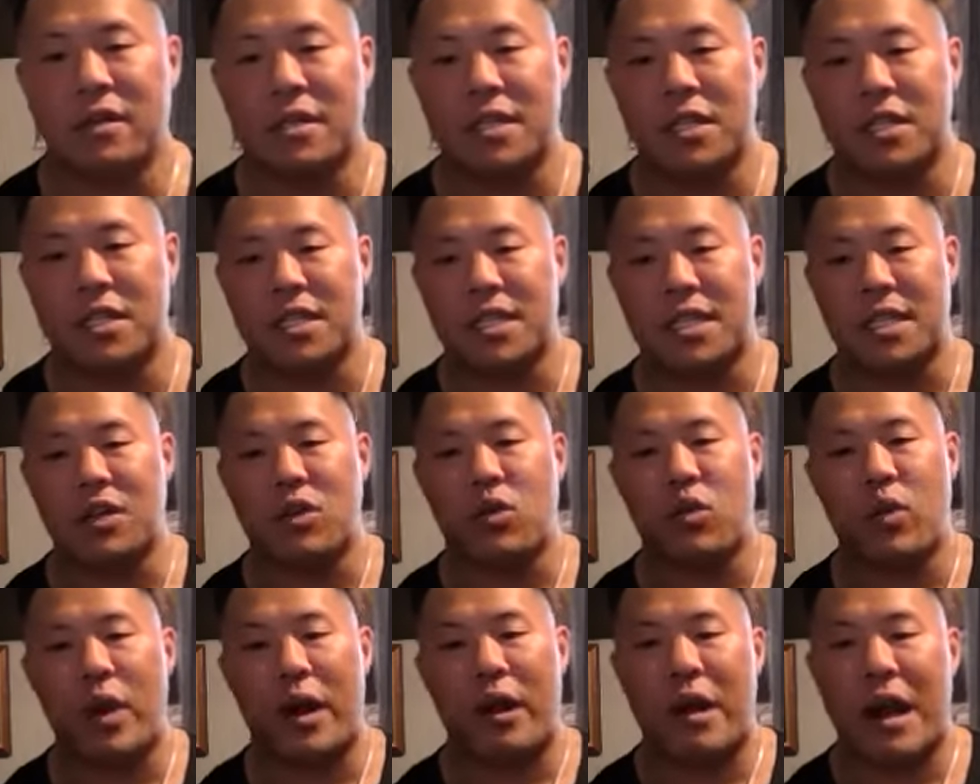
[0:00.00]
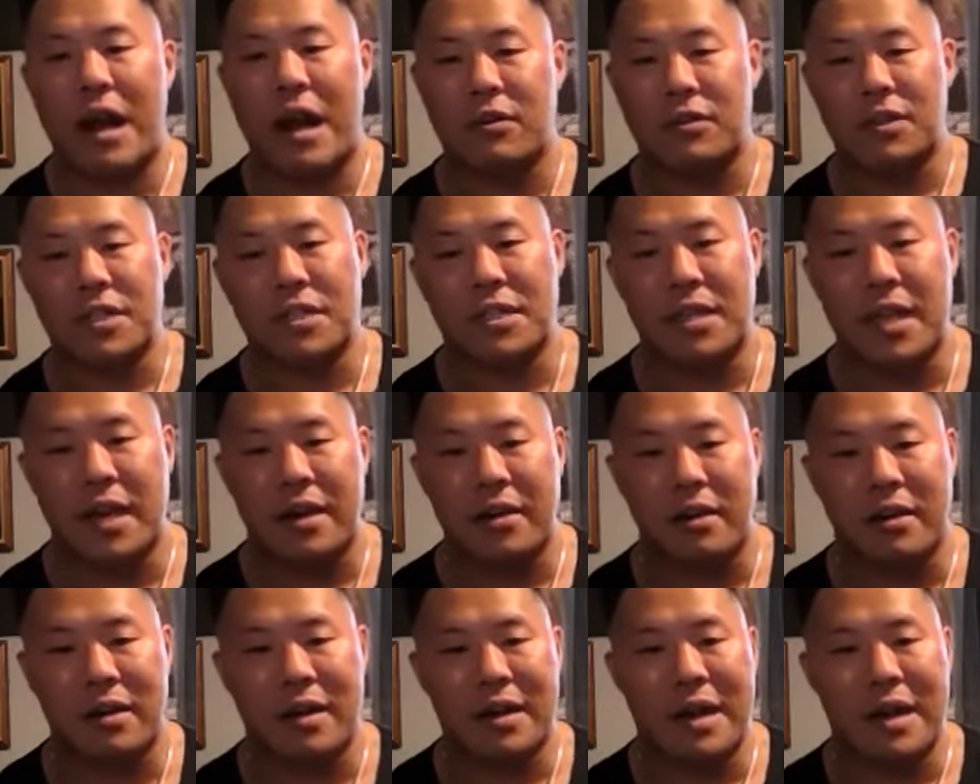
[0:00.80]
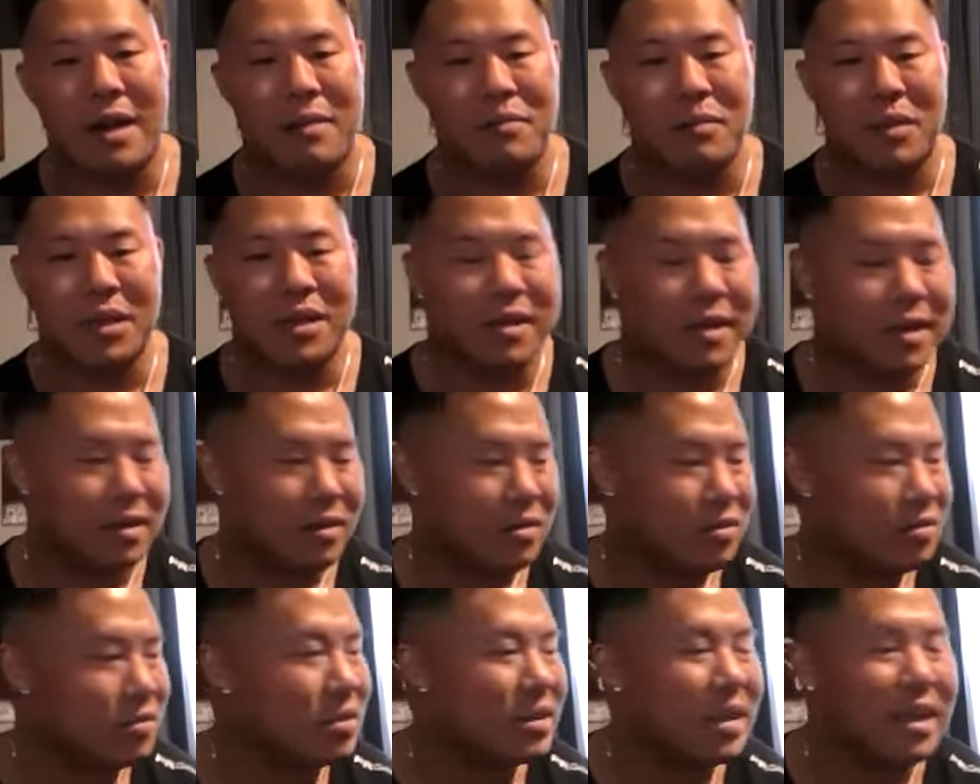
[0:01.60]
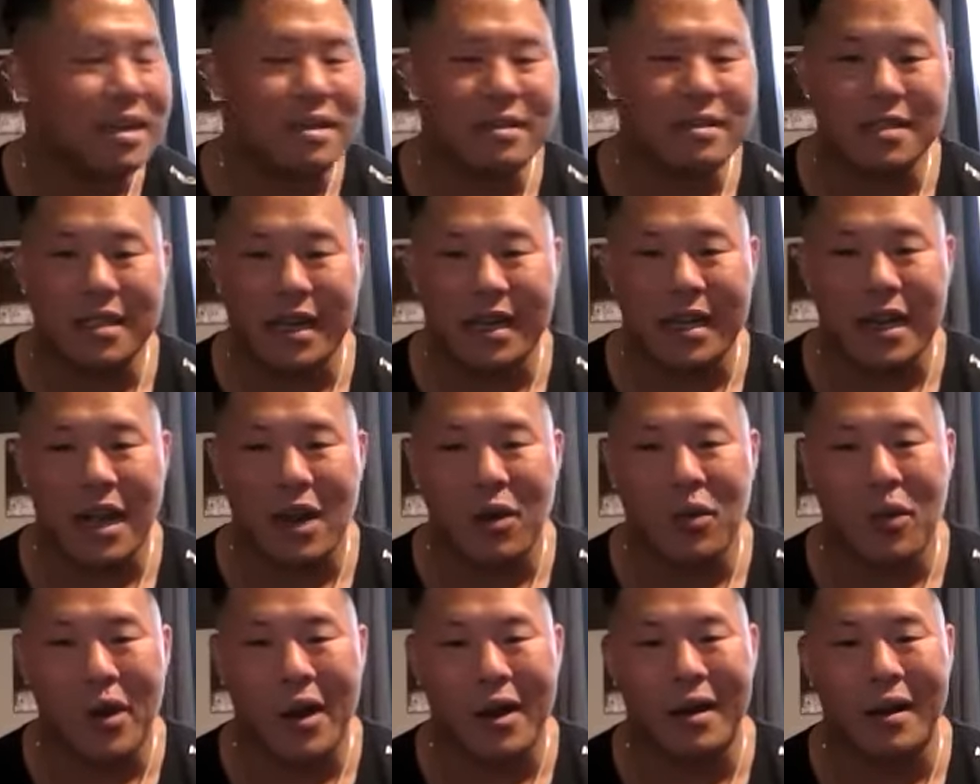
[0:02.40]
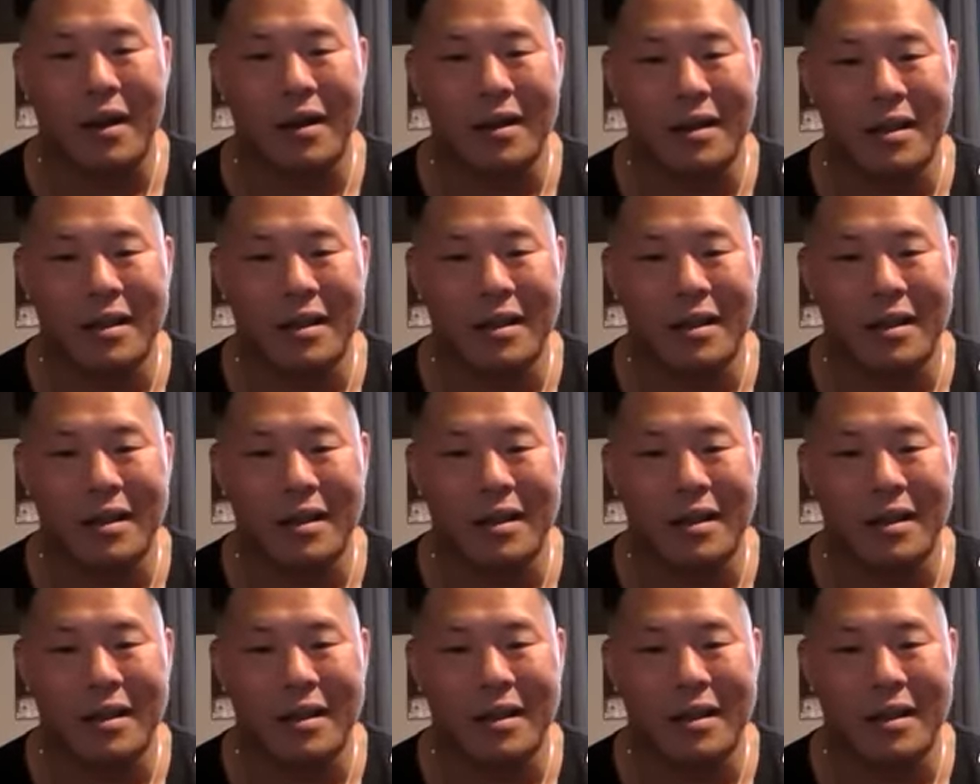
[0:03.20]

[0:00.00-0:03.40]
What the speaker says: just still wear out to dinner and not be like, what the hell is that guy wearing?